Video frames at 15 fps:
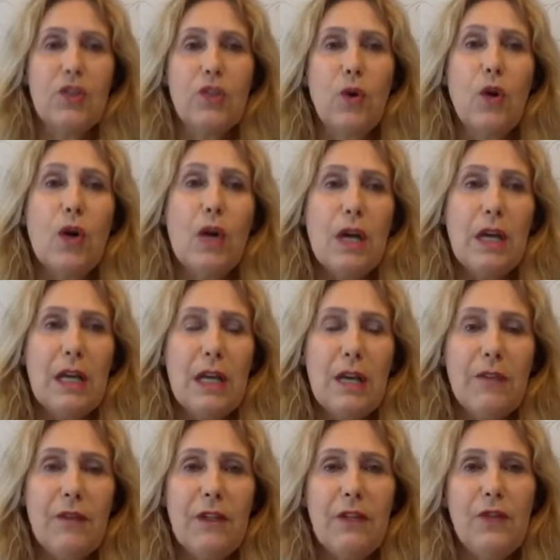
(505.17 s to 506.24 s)
So
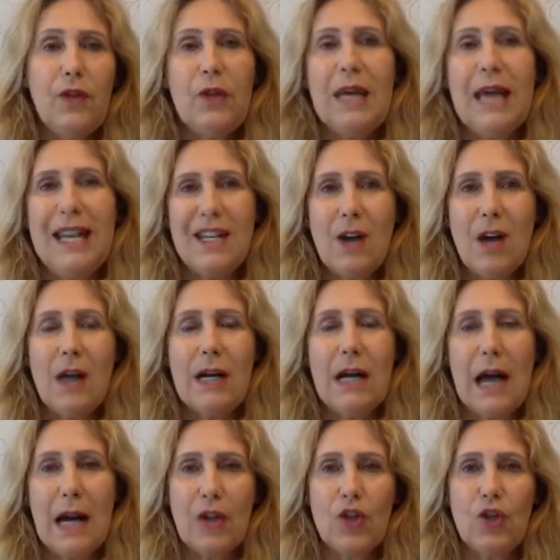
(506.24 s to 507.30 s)
even if you cannot
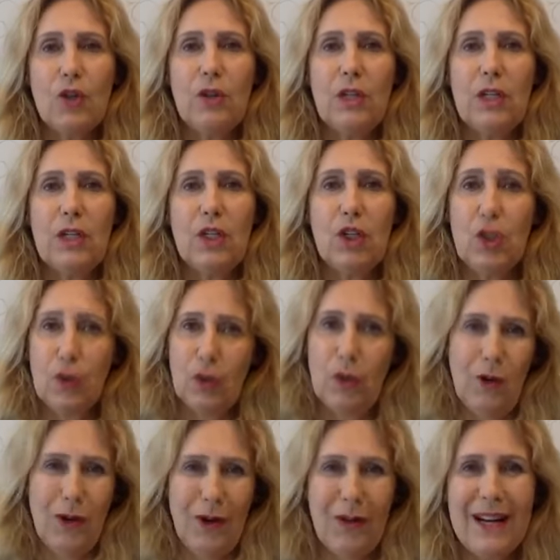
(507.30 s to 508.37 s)
actually do
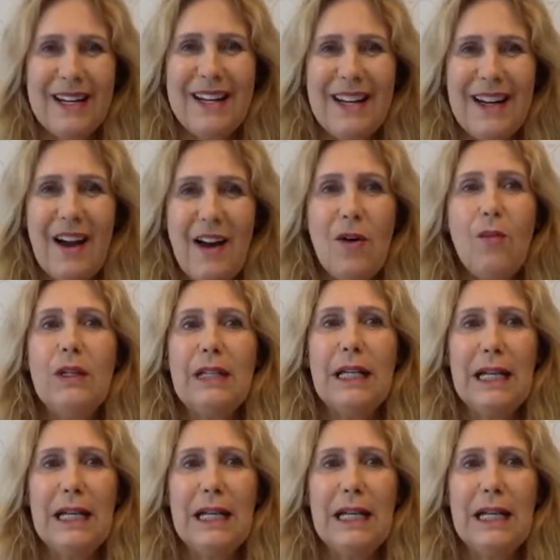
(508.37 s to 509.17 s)
the work right now, well,